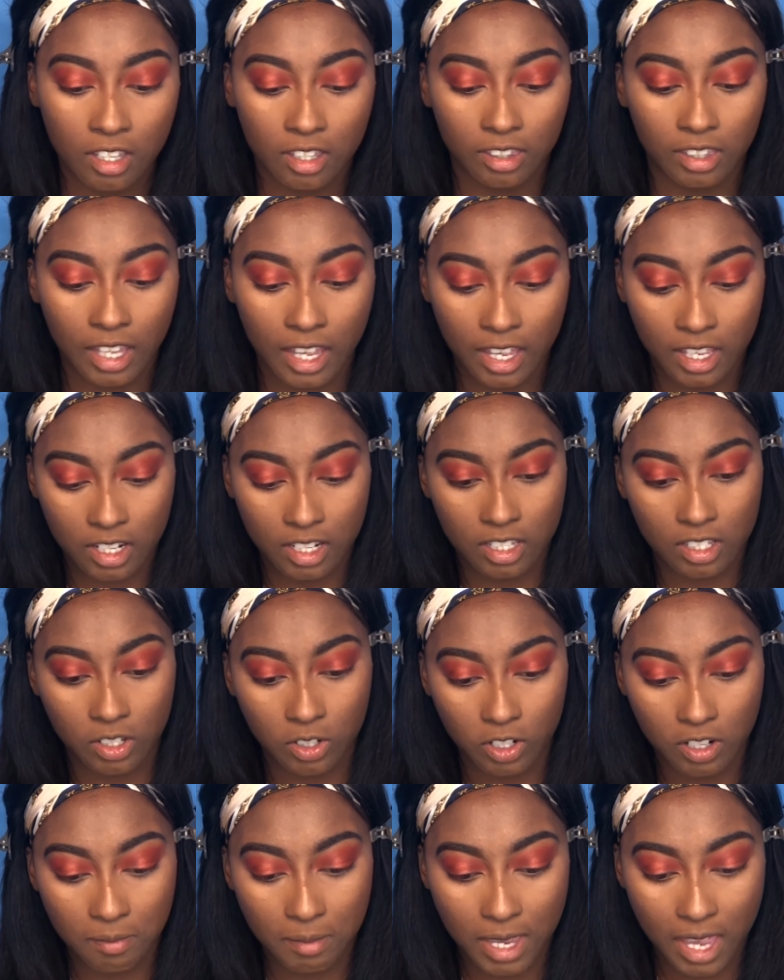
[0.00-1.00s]
that is
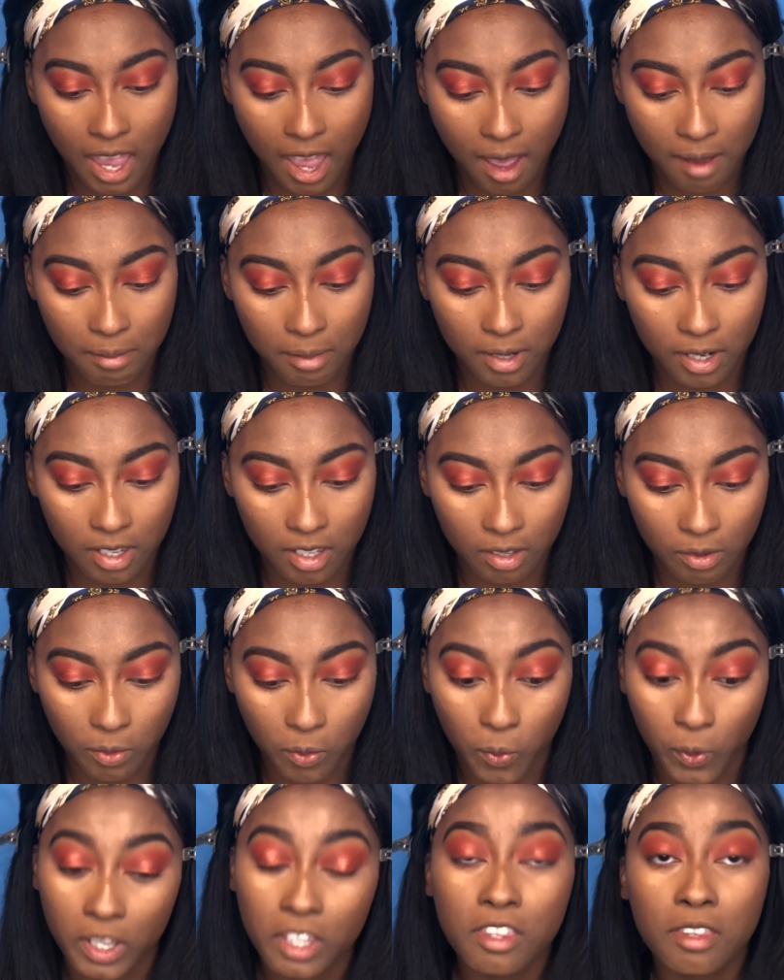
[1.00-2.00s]
going to be happening
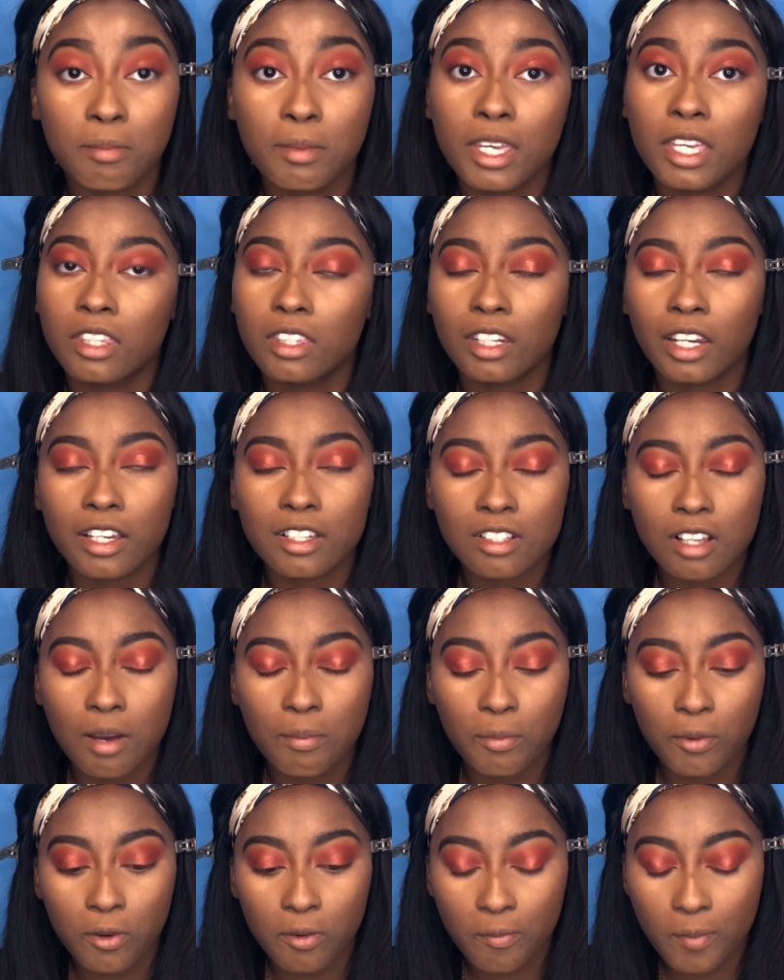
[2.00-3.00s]
with me in the next
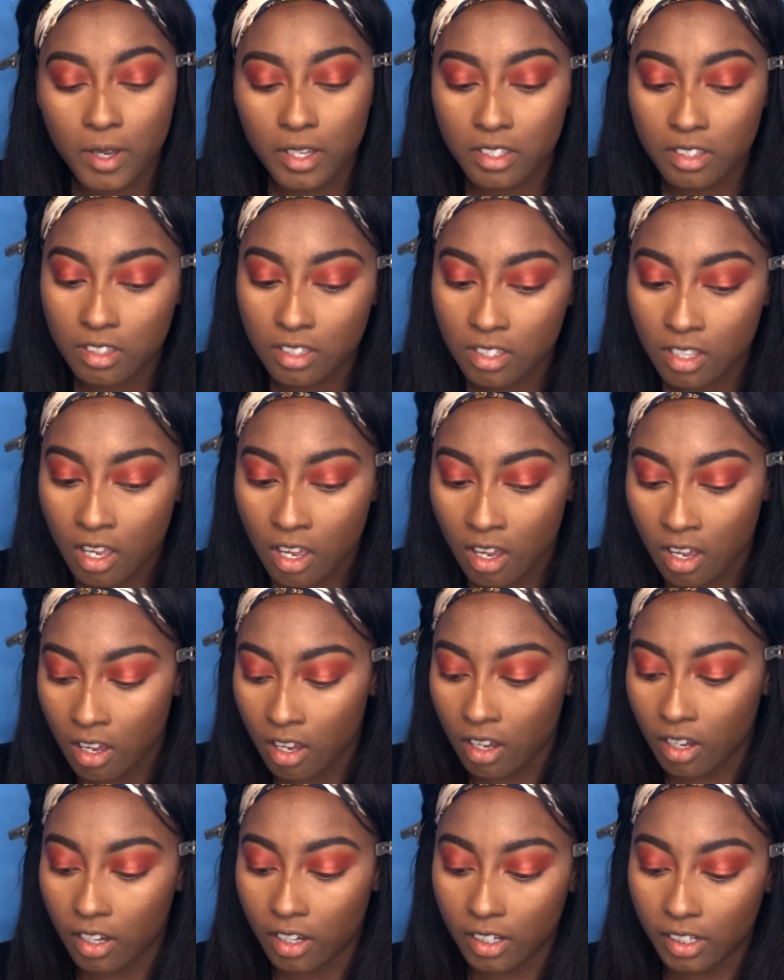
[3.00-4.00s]
couple of months.
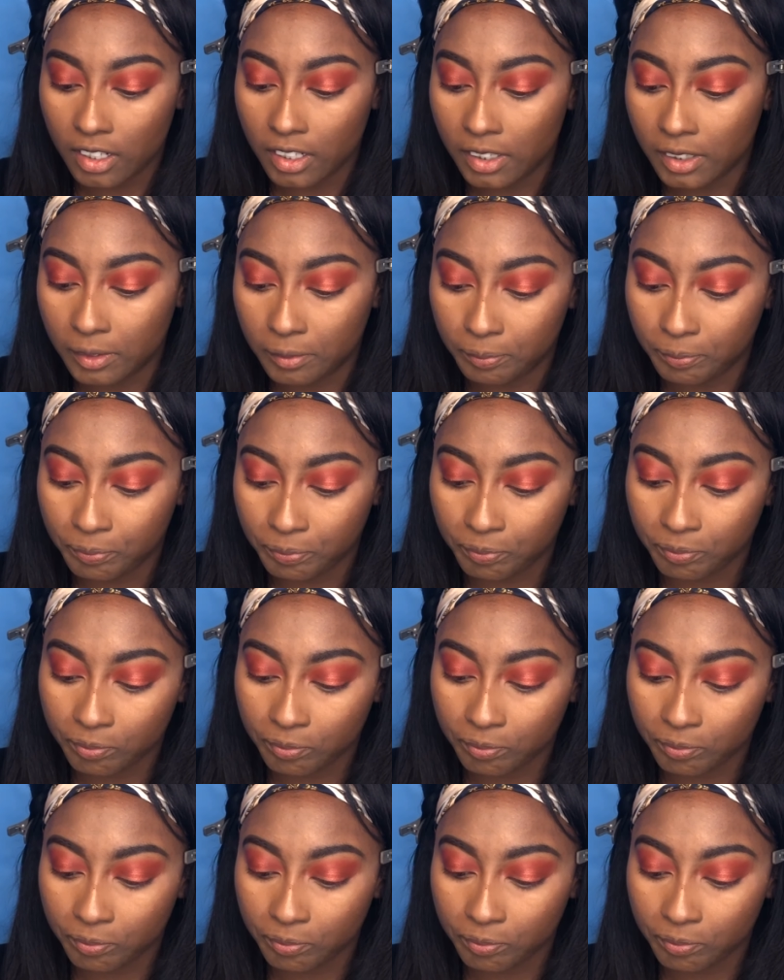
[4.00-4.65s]
Um,